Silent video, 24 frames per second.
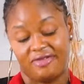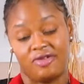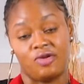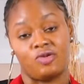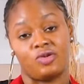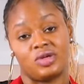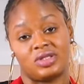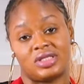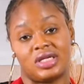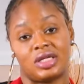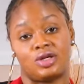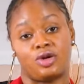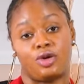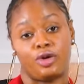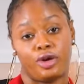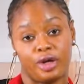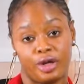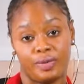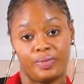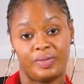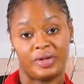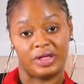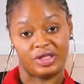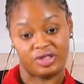it was an
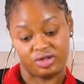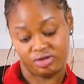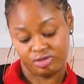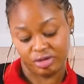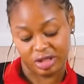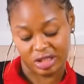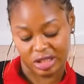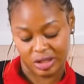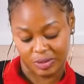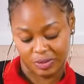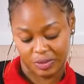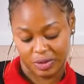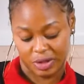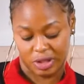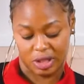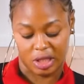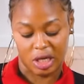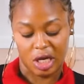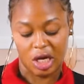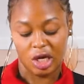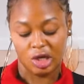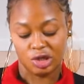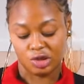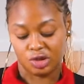oil-based recipe.
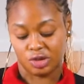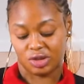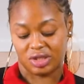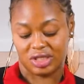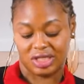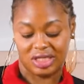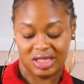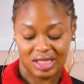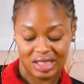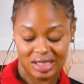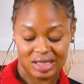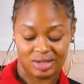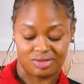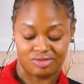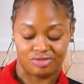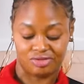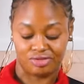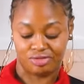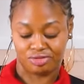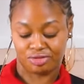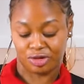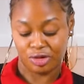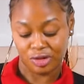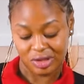So this
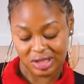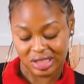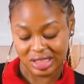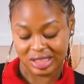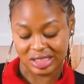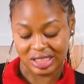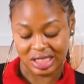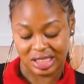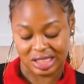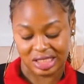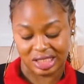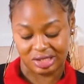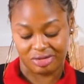consistency